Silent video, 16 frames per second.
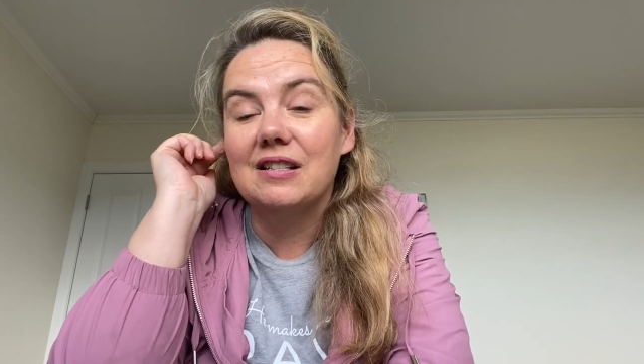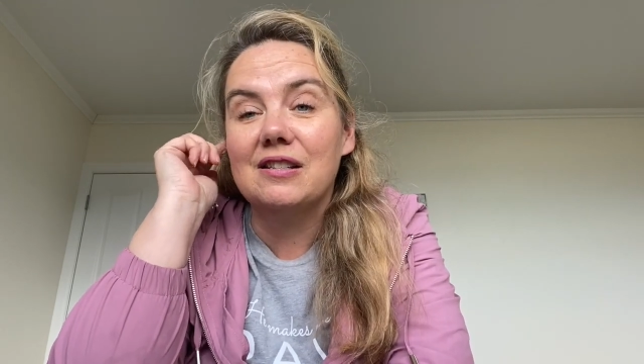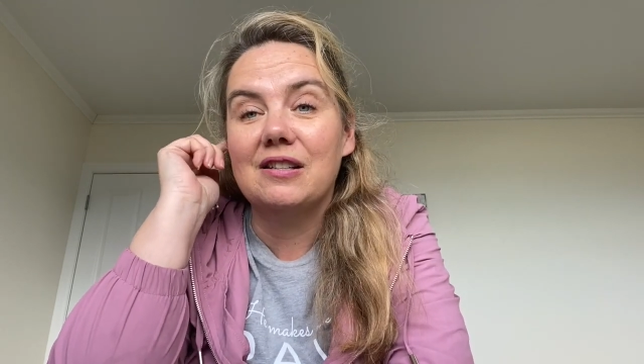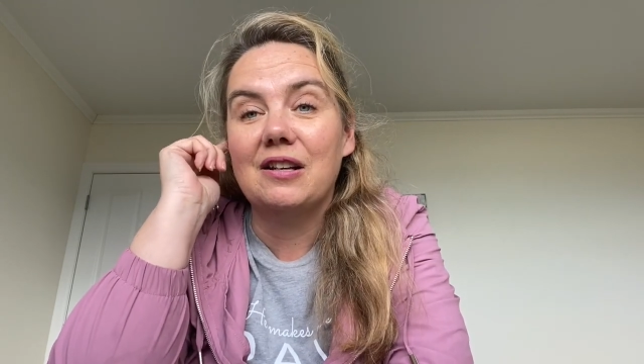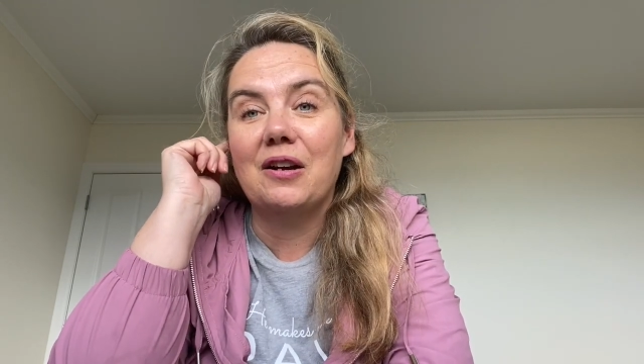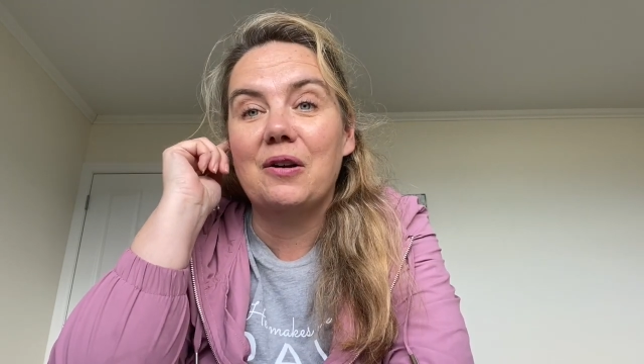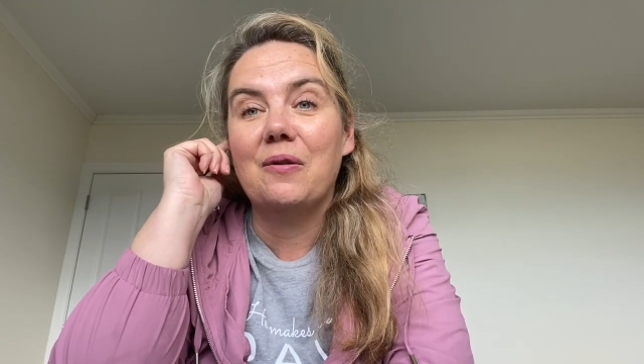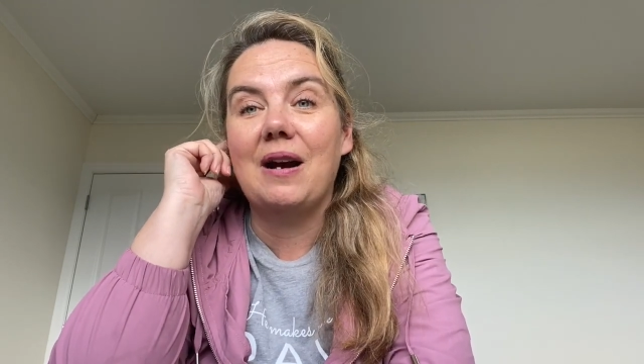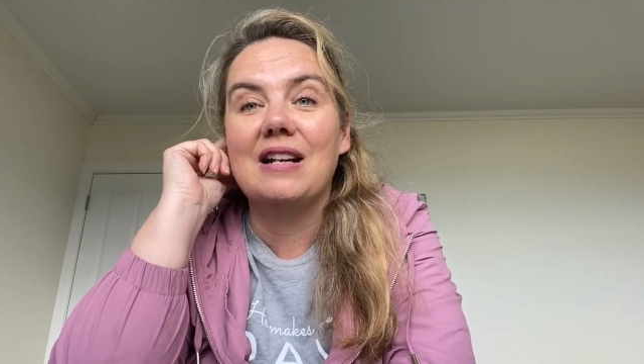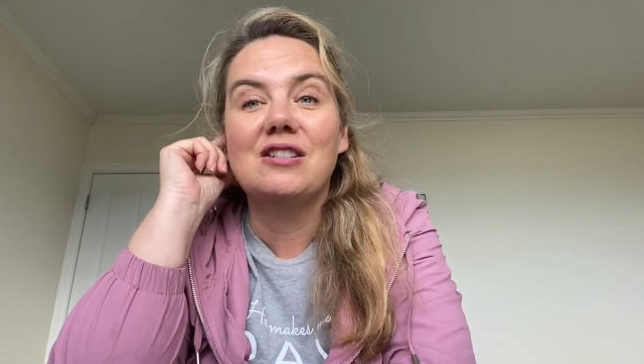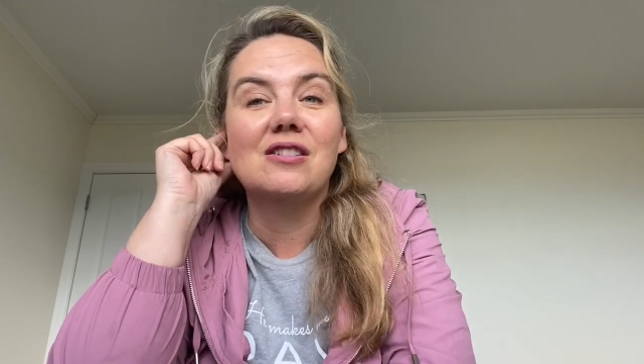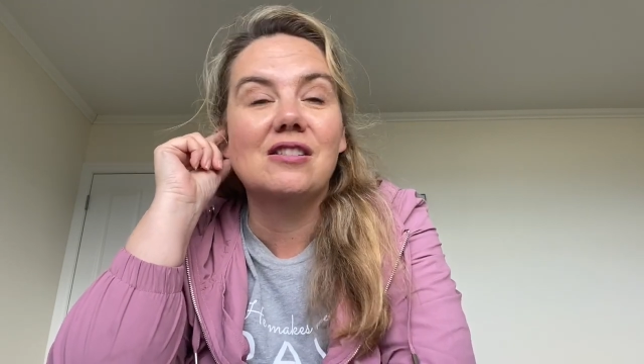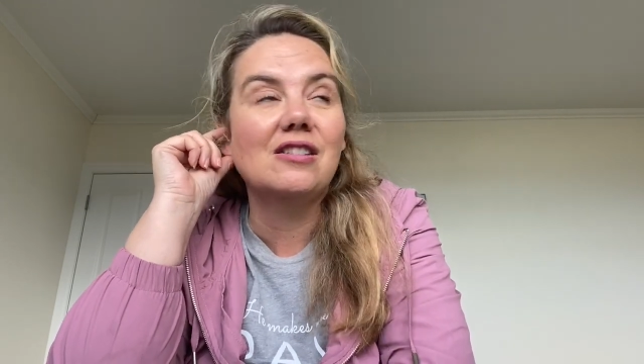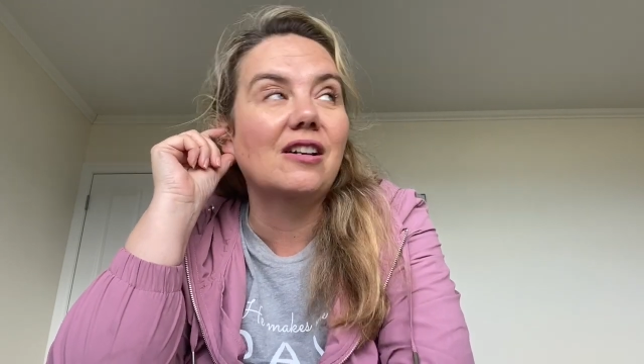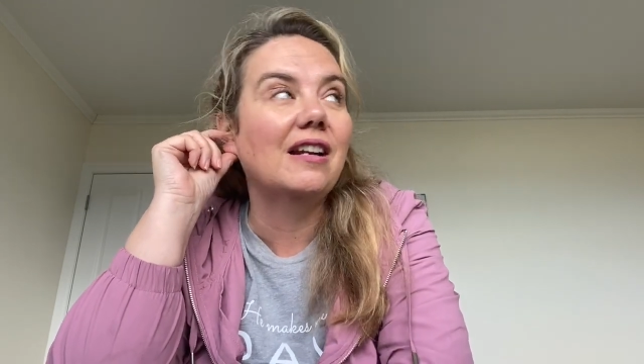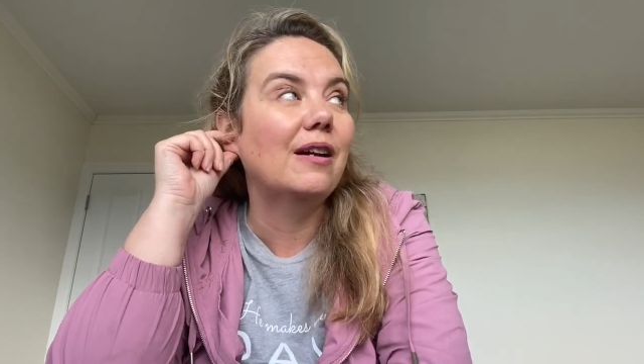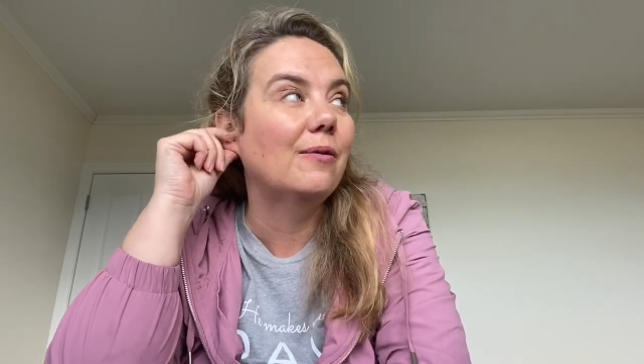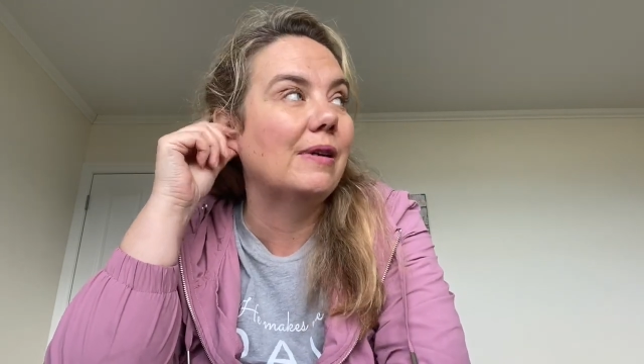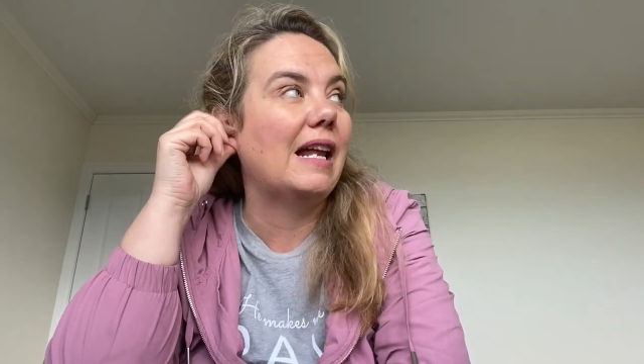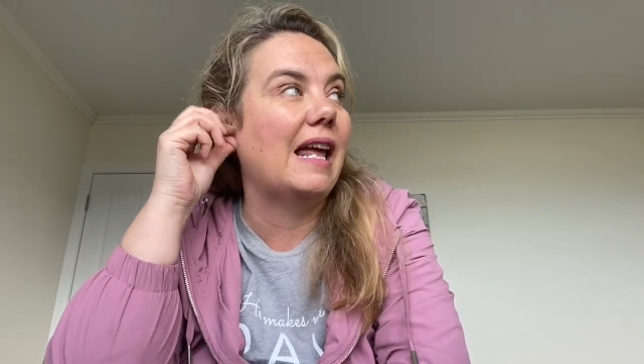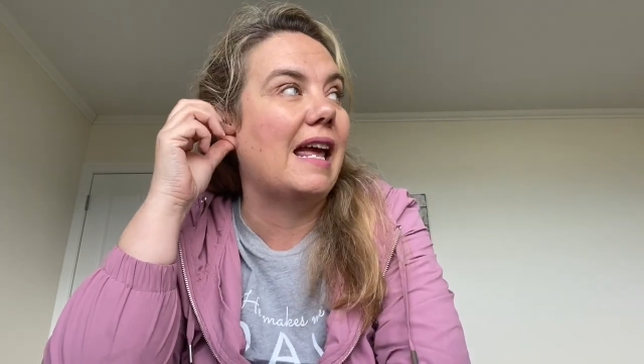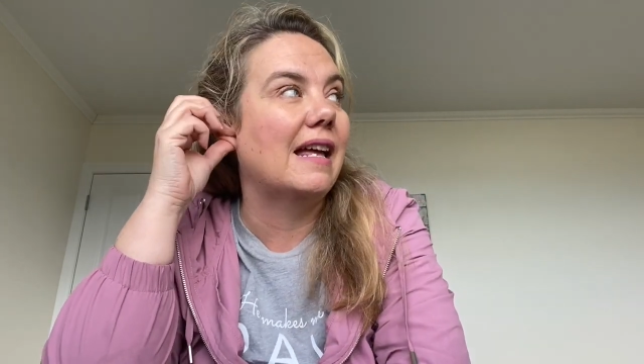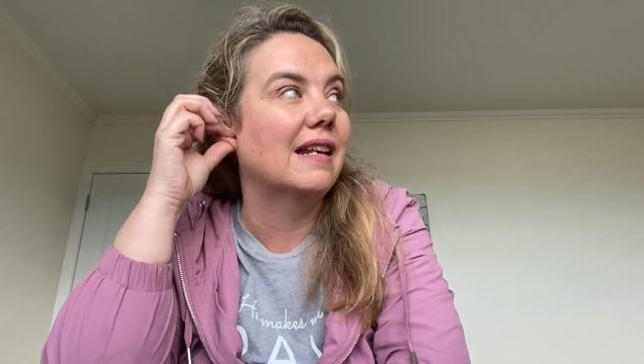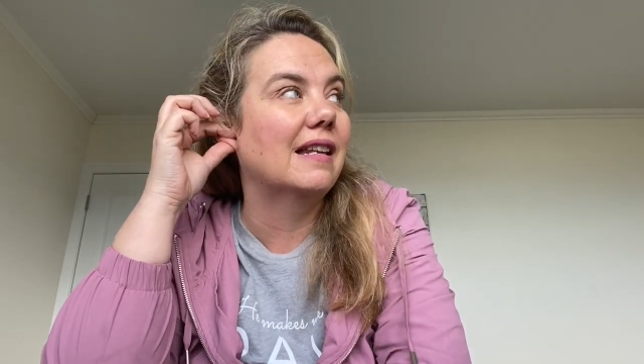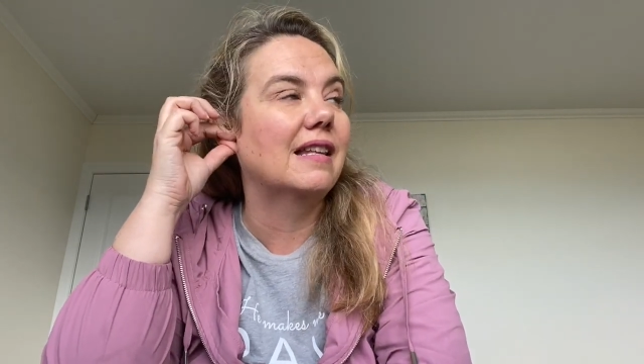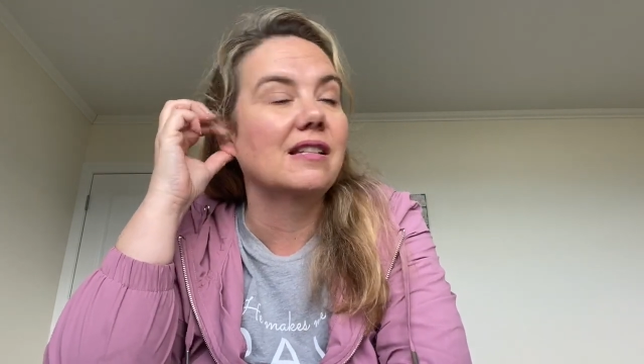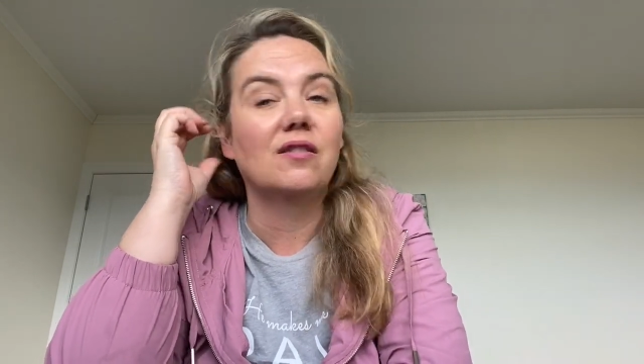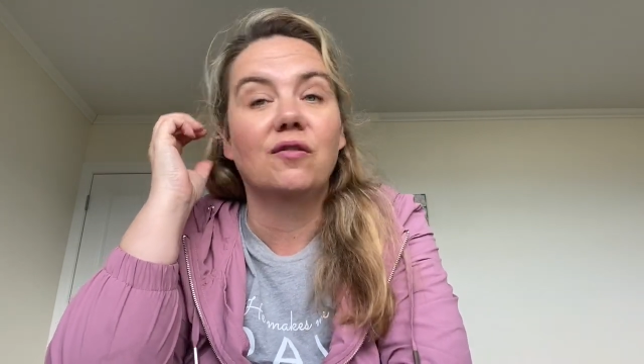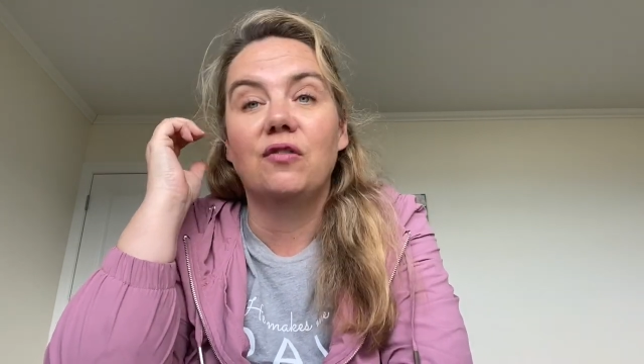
So I just thought I would end this